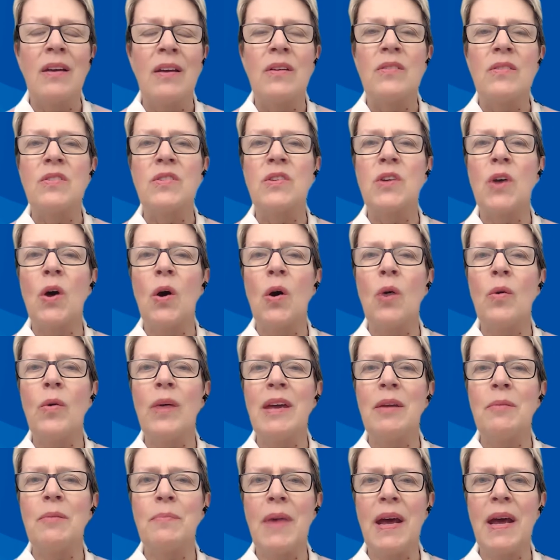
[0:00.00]
So
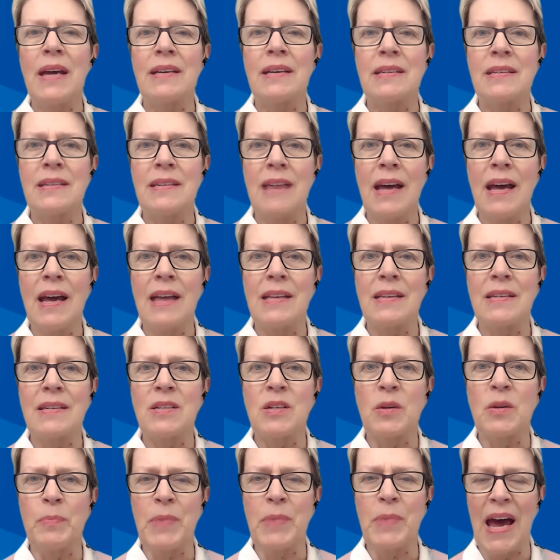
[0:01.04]
it makes sense
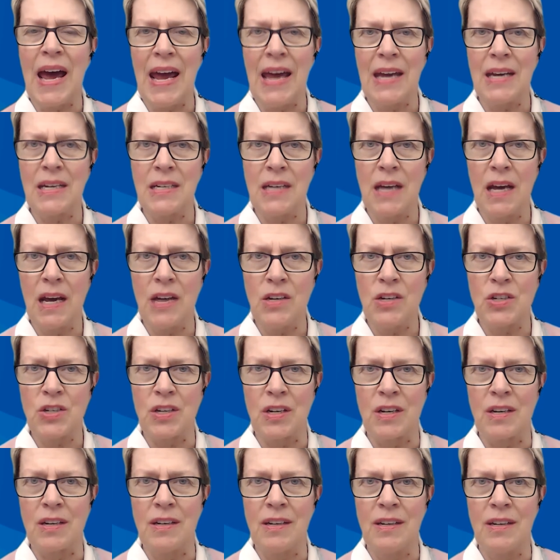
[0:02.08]
to pay
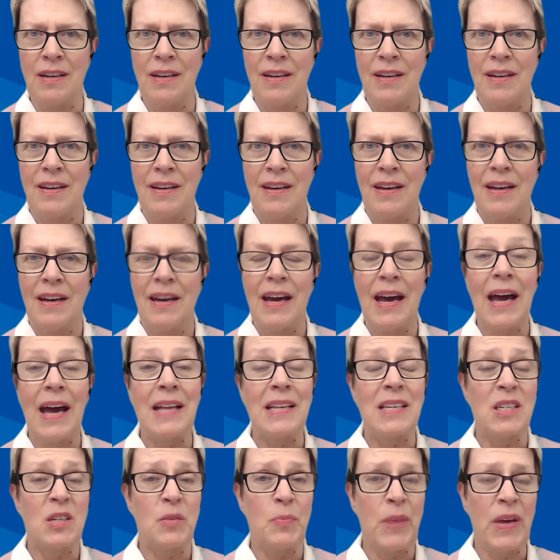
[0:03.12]
attention
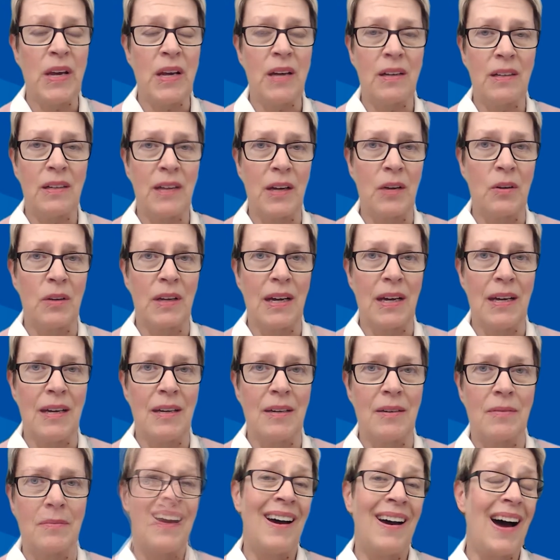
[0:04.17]
and speak
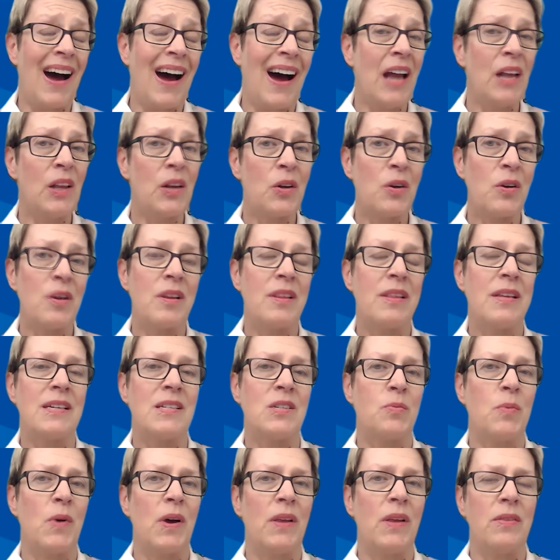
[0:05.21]
clearly. I learned
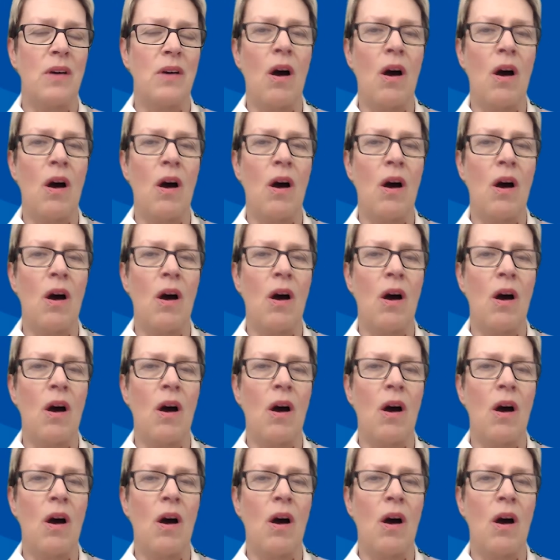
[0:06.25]
this one the